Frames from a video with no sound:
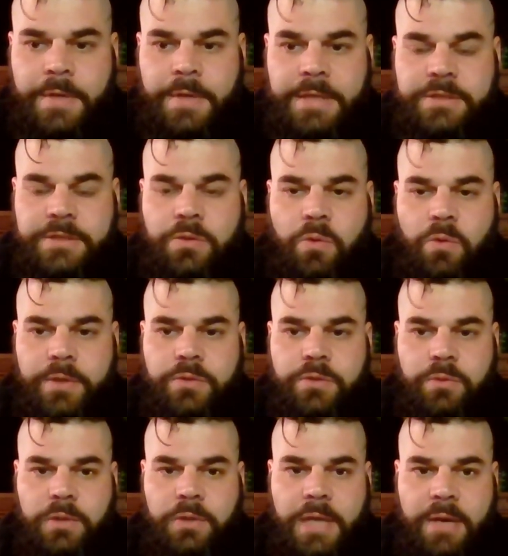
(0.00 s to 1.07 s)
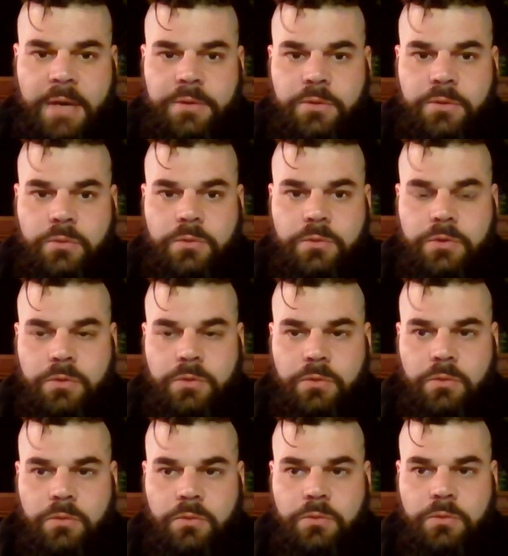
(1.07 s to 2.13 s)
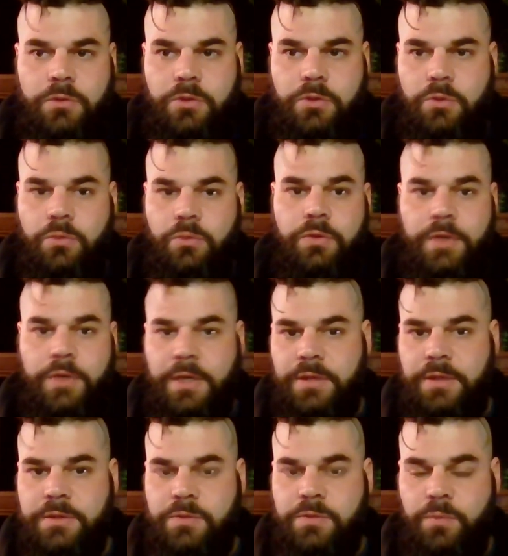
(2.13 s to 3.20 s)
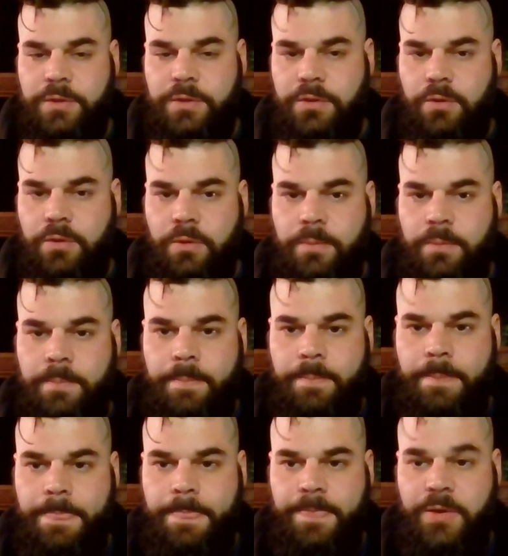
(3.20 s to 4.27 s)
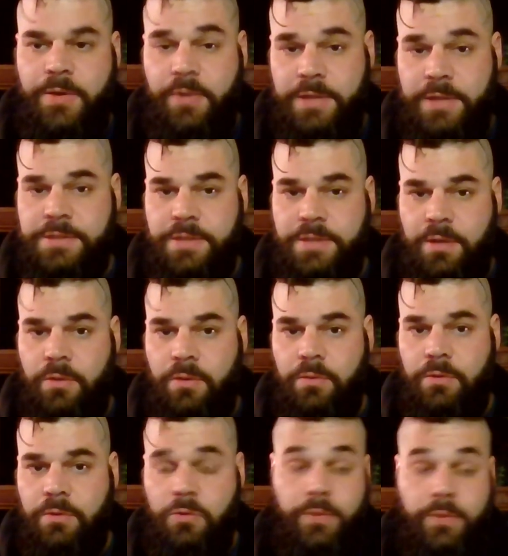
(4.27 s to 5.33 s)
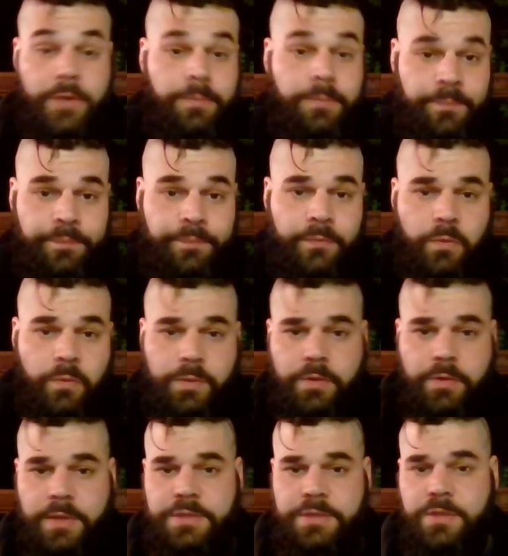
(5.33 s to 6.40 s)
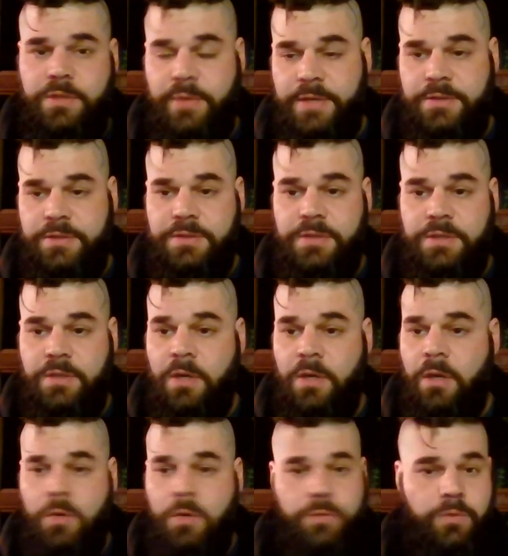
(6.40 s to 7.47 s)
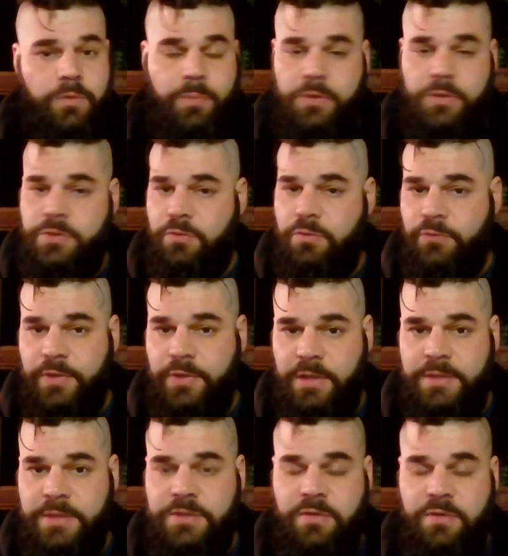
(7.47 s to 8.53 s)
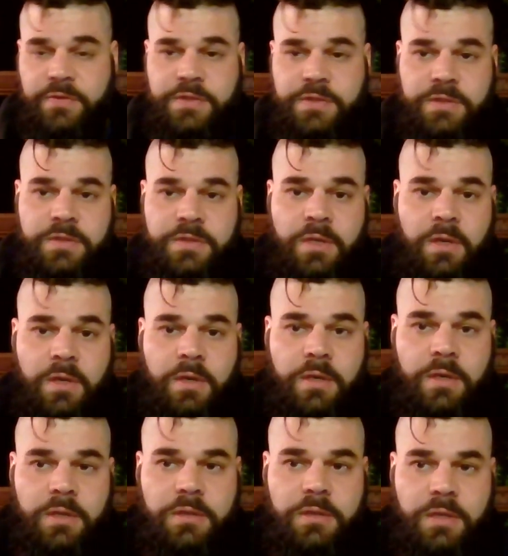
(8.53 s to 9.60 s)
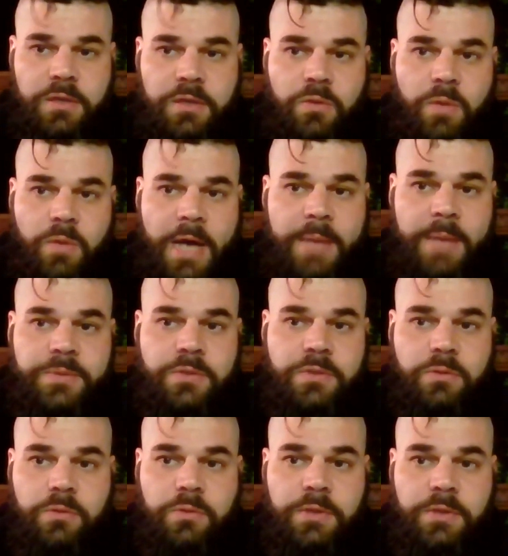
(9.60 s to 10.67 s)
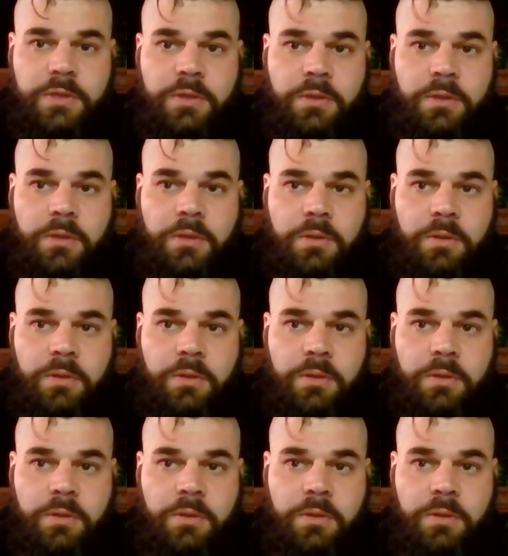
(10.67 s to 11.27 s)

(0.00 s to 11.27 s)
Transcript: it's going to allow you to do things with your SEO career, with your SEO agency, with your personal freelance services that you absolutely